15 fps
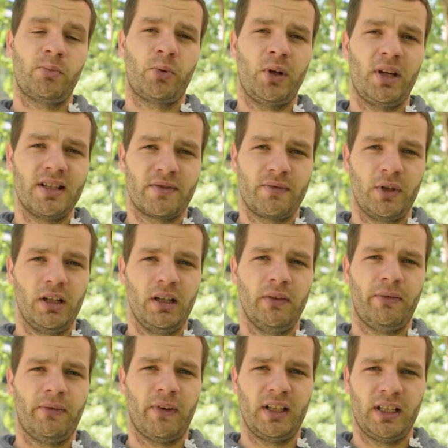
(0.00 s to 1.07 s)
prayer is really a
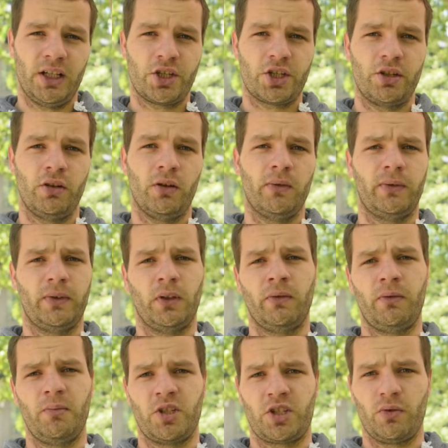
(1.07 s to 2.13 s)
foundation
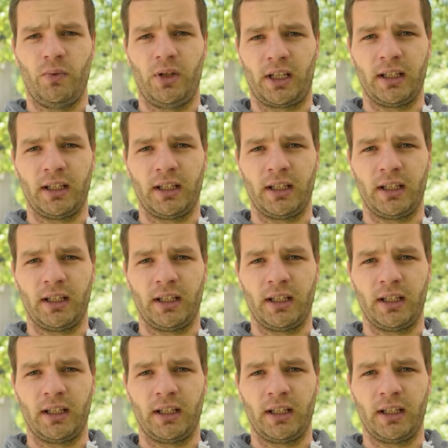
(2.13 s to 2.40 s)
of Mission Week.